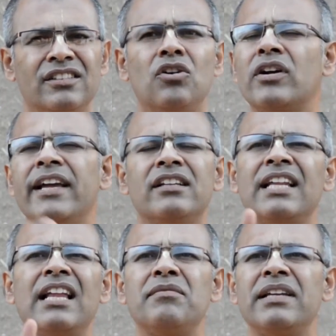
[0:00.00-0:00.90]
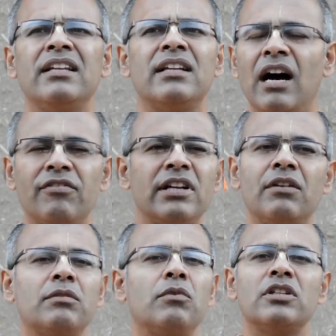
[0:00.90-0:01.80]
okay, tell me in half an
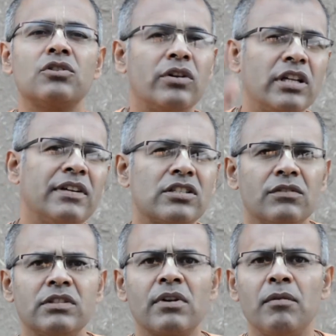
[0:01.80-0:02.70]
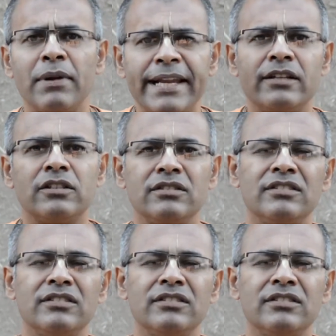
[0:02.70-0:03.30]
hour what is Gaudiya Vaishnavism, complete.